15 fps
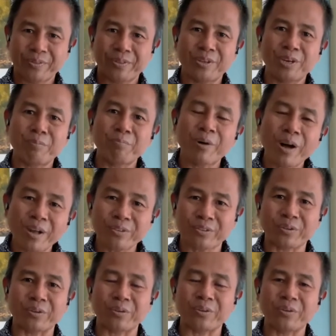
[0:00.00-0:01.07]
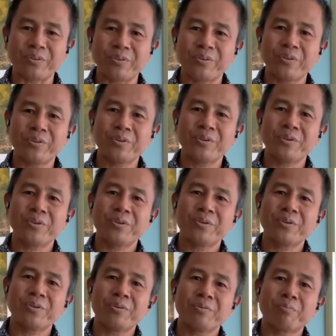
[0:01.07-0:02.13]
the apostle,
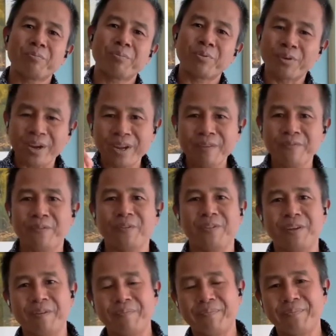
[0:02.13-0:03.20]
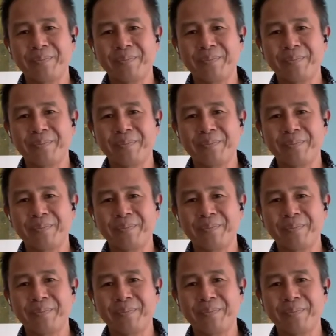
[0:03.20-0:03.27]
prayed for them,